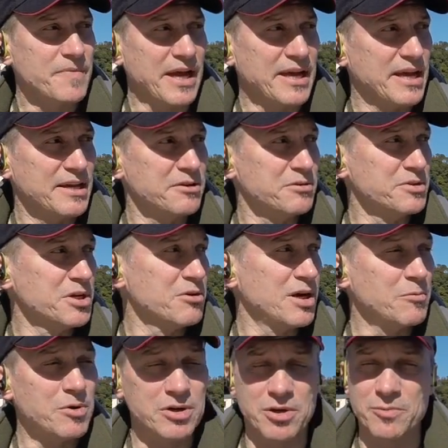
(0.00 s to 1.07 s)
I don't know.
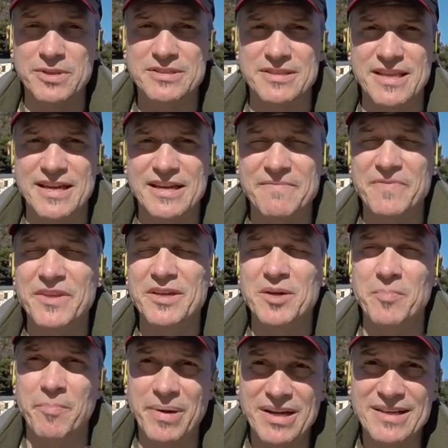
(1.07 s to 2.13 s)
I won't go into that.
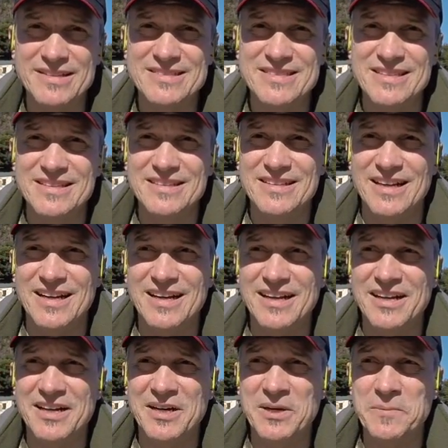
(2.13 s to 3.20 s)
But
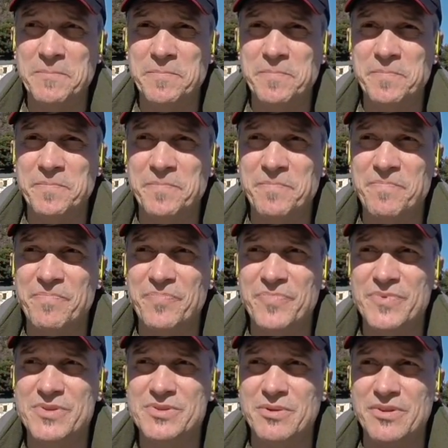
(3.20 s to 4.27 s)

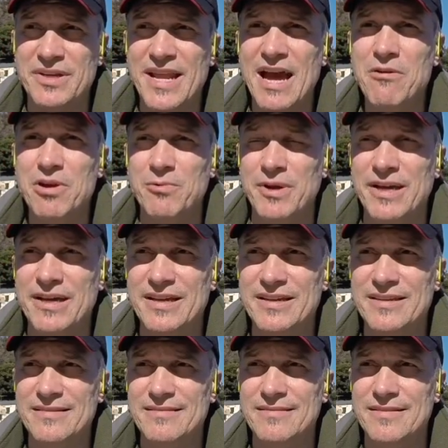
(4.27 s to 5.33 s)
so the NAUI
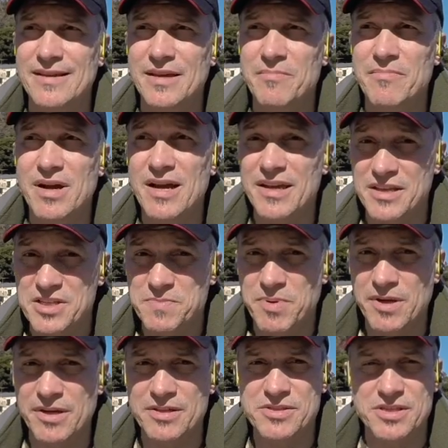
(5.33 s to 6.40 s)
way, in my
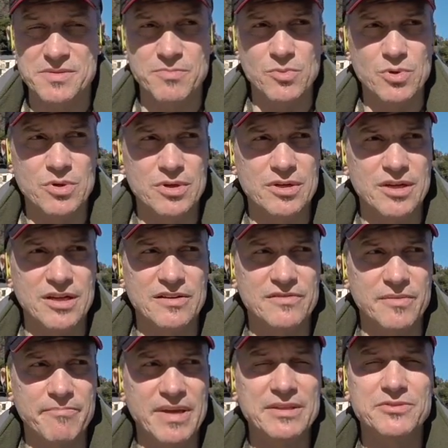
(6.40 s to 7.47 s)
experience, is more
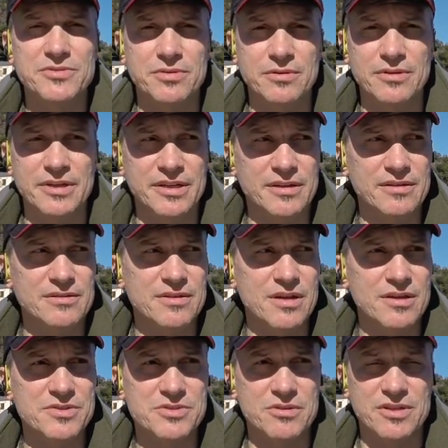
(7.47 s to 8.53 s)
of a mentoring
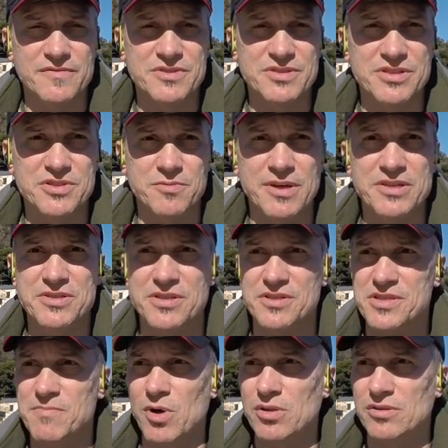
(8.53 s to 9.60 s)
sort of situation,
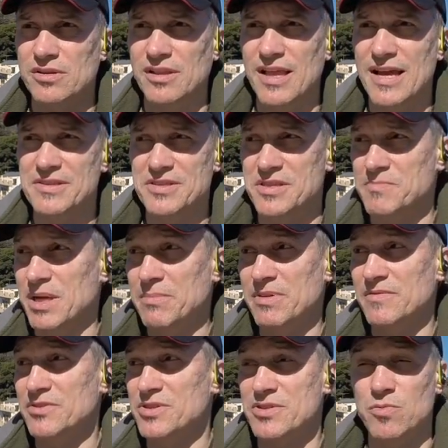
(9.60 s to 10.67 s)
smaller classes, maybe
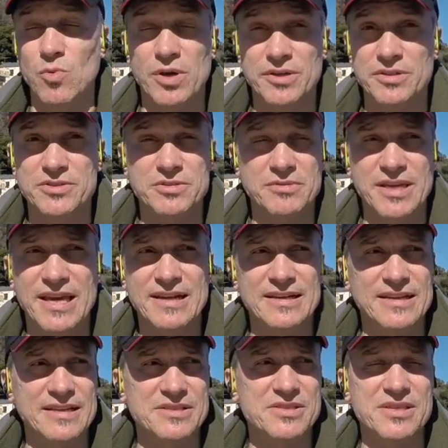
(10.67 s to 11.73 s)
even just one or two
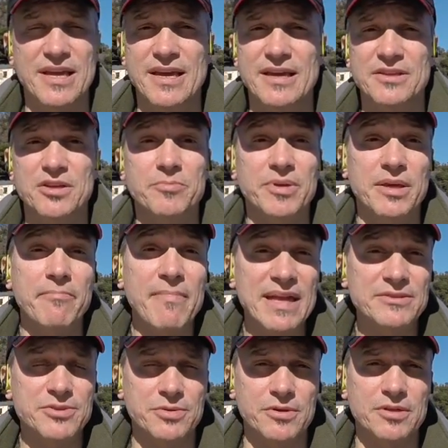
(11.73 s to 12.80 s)
candidates. And you're being
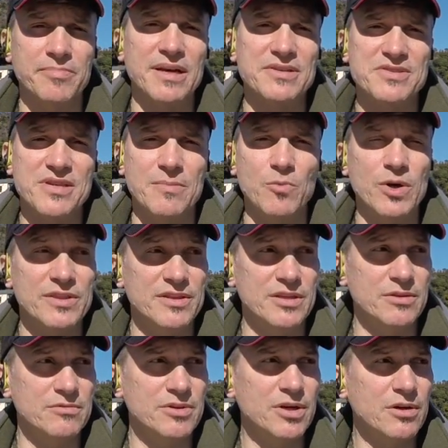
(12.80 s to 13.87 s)
mentored by someone that
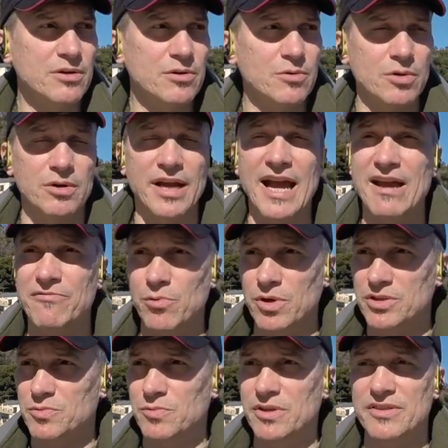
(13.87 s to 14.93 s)
you know or have
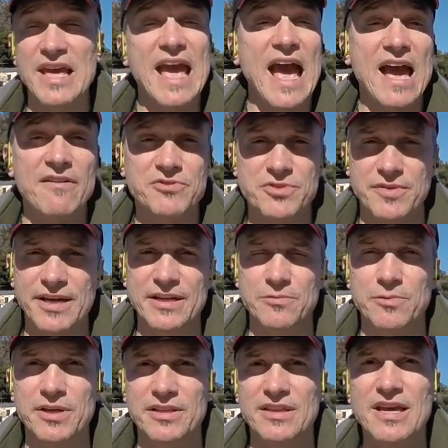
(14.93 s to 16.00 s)
worked with, have
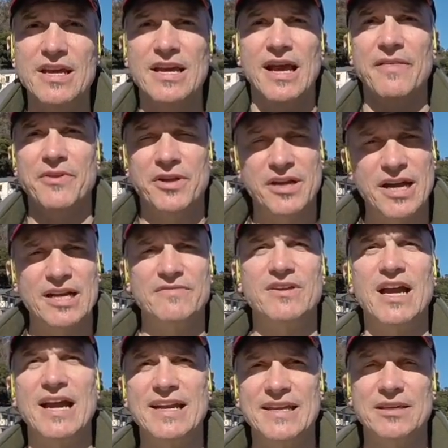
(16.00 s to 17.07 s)
trained with, and they're kind of
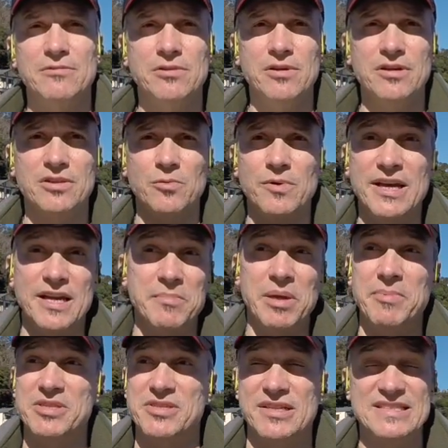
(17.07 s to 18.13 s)
guiding you along the way.
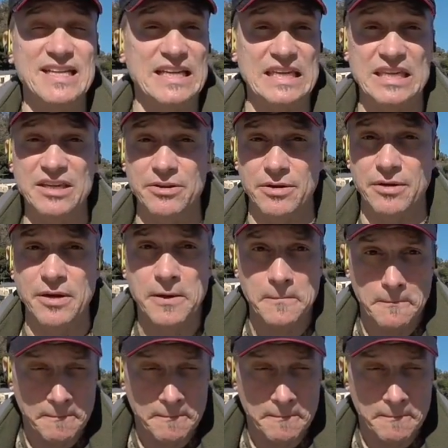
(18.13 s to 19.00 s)
Maybe it's going to take a year.